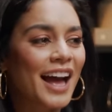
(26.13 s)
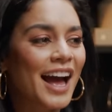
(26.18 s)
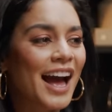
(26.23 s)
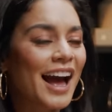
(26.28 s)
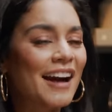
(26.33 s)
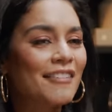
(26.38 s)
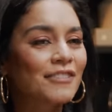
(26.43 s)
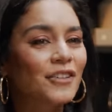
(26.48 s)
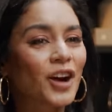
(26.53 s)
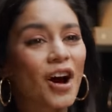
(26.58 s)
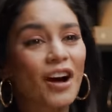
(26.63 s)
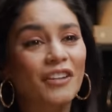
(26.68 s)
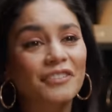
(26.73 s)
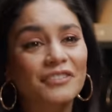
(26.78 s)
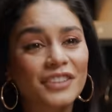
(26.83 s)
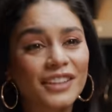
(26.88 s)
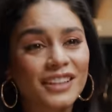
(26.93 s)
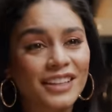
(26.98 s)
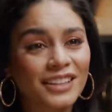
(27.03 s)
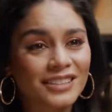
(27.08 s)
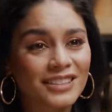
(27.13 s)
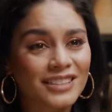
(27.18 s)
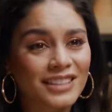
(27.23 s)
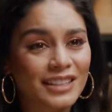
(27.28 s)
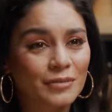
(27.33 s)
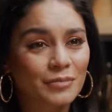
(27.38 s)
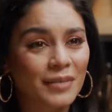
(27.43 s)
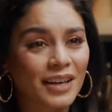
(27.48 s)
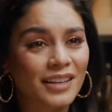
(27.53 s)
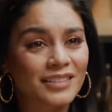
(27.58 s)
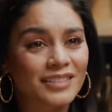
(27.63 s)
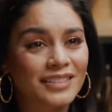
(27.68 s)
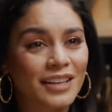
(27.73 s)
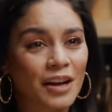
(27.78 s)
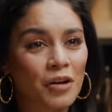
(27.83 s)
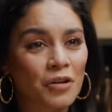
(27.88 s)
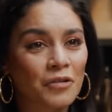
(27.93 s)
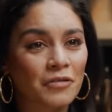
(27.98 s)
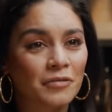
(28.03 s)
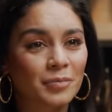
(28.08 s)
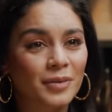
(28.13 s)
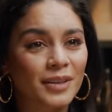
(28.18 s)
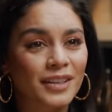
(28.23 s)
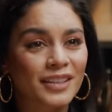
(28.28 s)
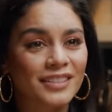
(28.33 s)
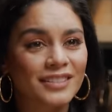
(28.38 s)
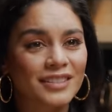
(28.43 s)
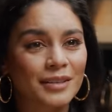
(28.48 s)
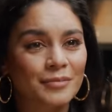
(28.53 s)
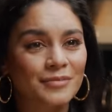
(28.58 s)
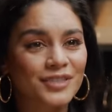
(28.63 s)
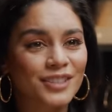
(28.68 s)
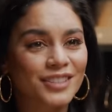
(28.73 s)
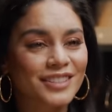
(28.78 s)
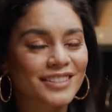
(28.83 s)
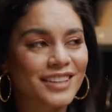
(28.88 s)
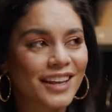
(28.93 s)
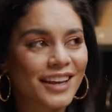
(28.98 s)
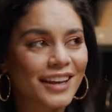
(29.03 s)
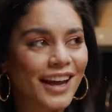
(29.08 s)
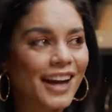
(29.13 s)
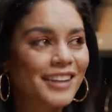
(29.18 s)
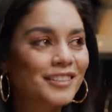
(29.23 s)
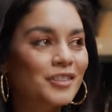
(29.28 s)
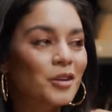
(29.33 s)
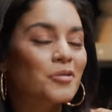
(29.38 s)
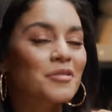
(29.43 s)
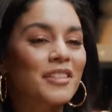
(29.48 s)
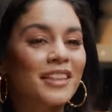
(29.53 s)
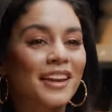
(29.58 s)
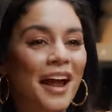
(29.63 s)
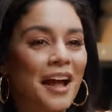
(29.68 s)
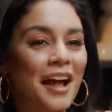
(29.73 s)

have confidence in myself, because I'm just like, I know that